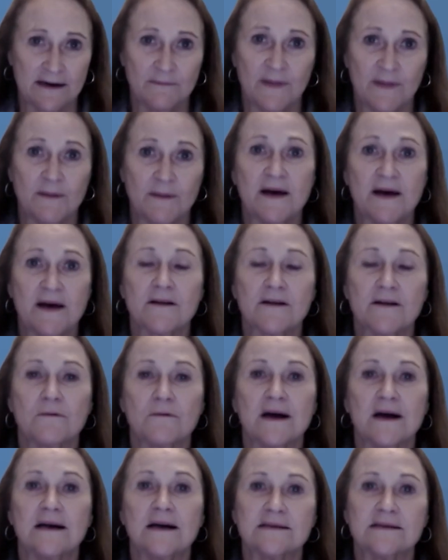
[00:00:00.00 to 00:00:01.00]
My mother
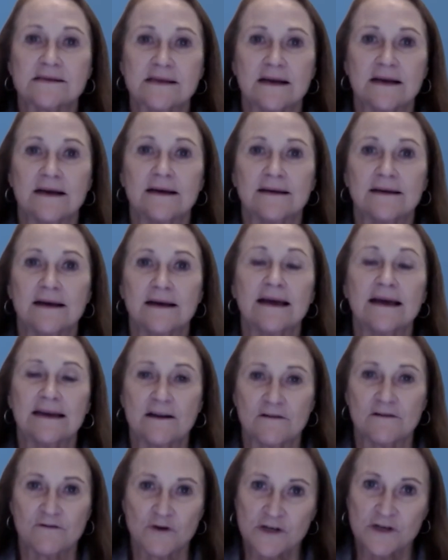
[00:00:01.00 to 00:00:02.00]
was an
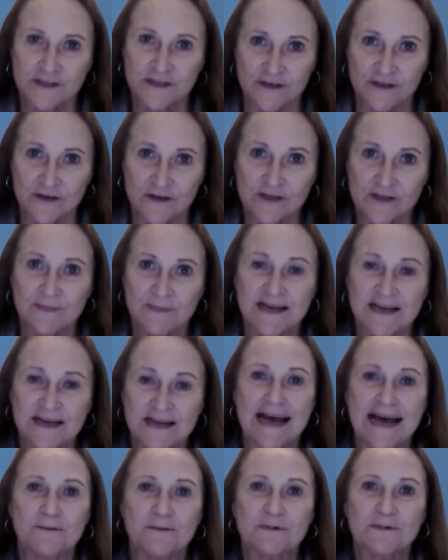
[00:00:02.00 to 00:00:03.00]
Air Force nurse. My
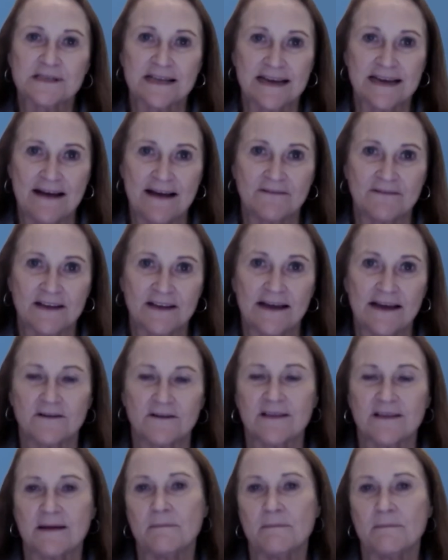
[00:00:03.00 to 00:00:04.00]
dad was a
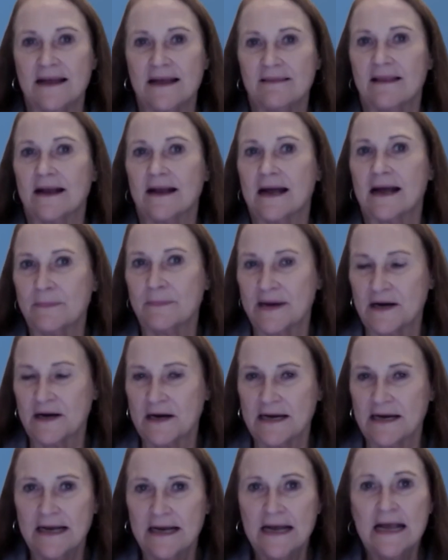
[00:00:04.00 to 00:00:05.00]
navigator. They met and they got
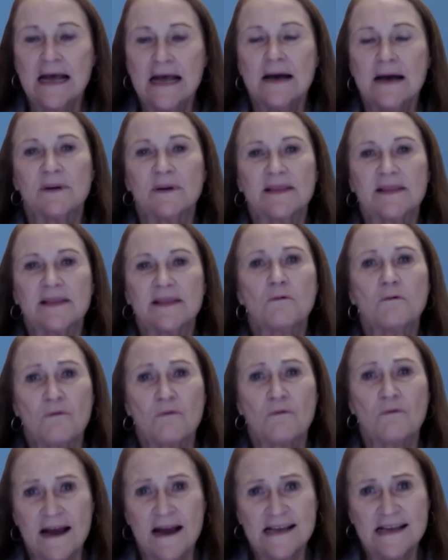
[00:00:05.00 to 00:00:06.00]
married, but they
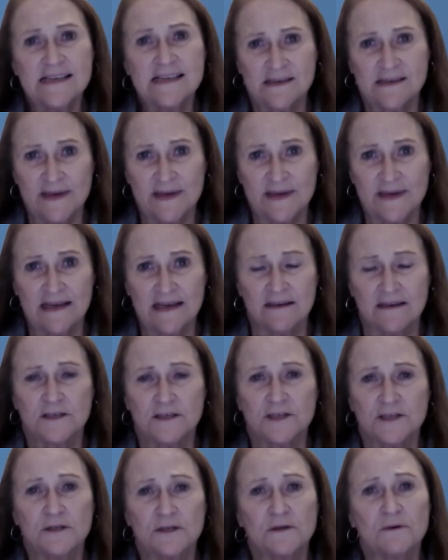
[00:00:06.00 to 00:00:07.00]
raised me
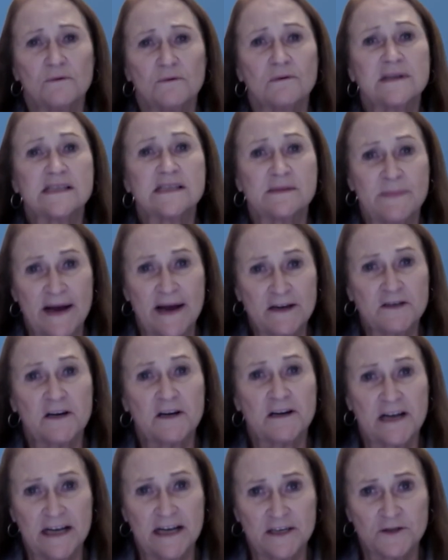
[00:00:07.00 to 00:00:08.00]
to respect
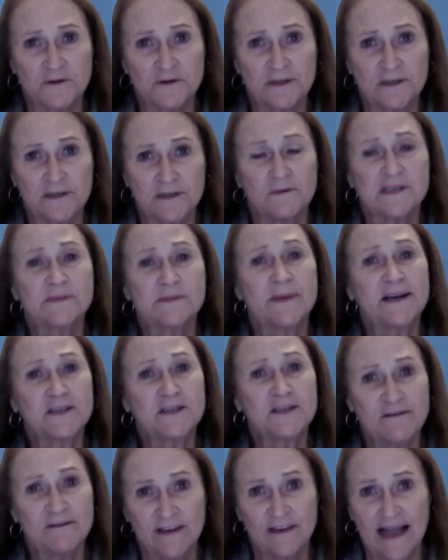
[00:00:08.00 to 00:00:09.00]
our country, respect
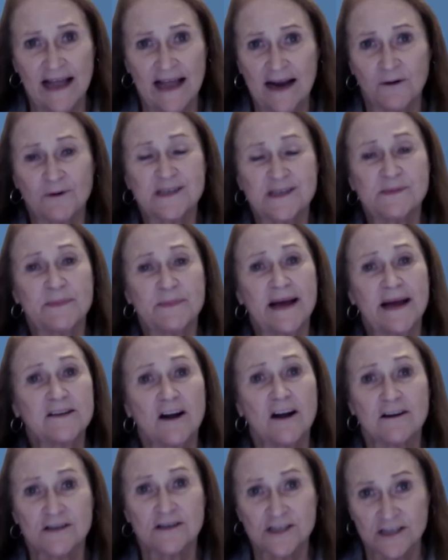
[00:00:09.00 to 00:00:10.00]
our flag, respect
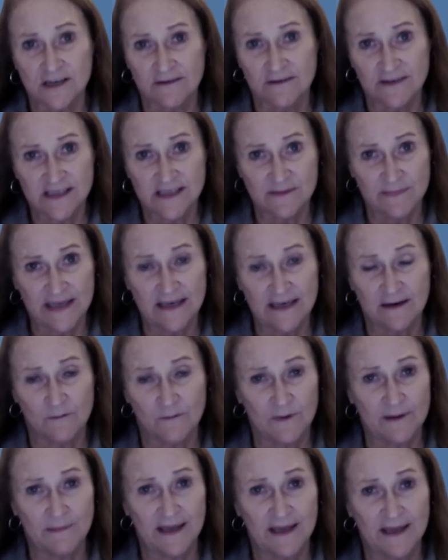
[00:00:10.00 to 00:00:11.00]
our servicemen and
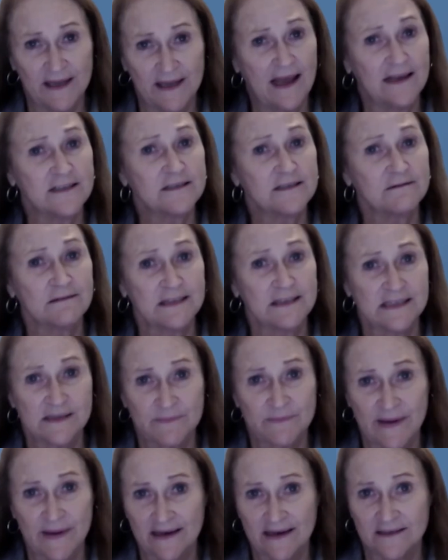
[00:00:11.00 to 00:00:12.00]
women, and to
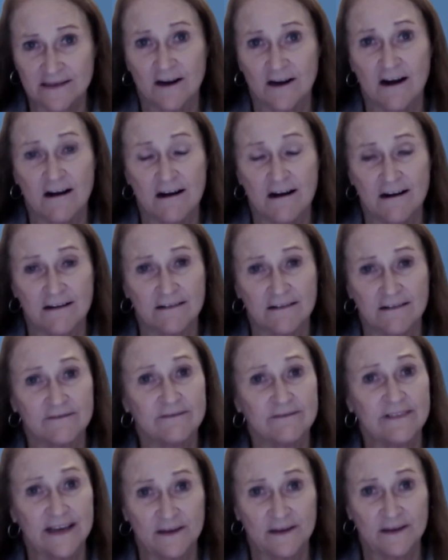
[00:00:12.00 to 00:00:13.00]
respect our
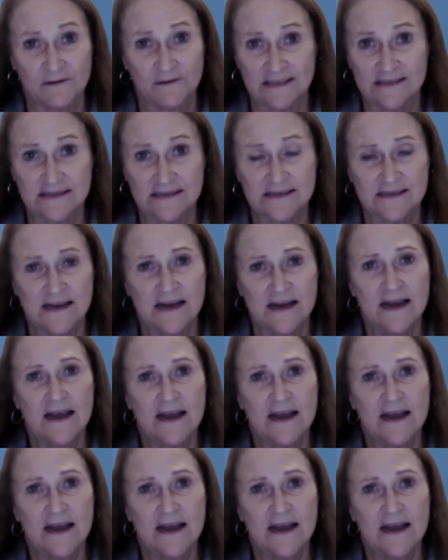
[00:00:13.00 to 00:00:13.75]
veterans.